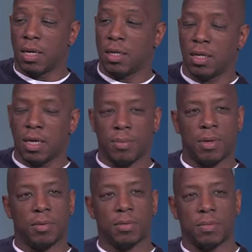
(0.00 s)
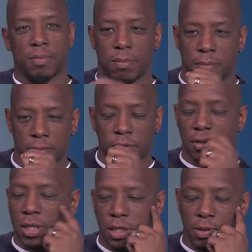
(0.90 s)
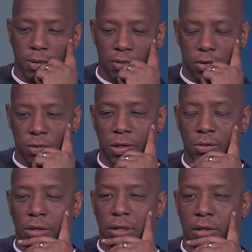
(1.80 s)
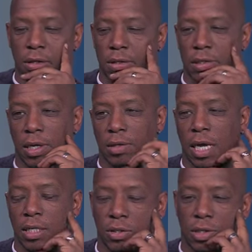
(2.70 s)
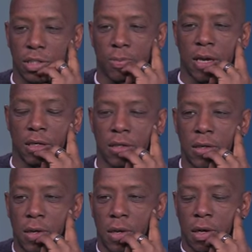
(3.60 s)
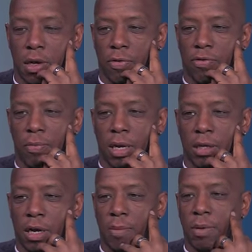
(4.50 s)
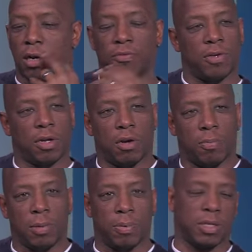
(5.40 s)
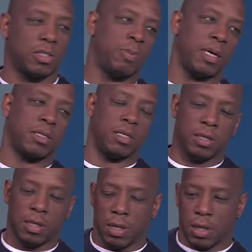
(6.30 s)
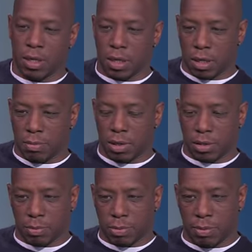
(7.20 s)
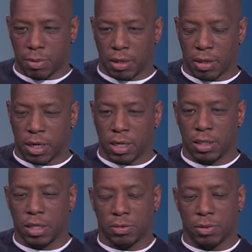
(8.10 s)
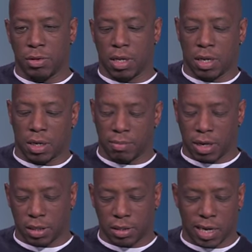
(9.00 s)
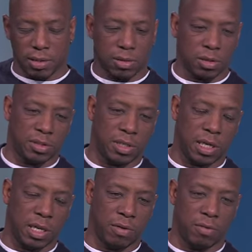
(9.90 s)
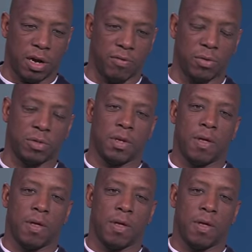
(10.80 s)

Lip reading: Yeah, well, you say it's a bit of a strange one, and you say as you'd expect from Man United, but I don't think a lot of people expected it to be Man United. Yes, we knew that they were going to make a challenge because City, their rivals,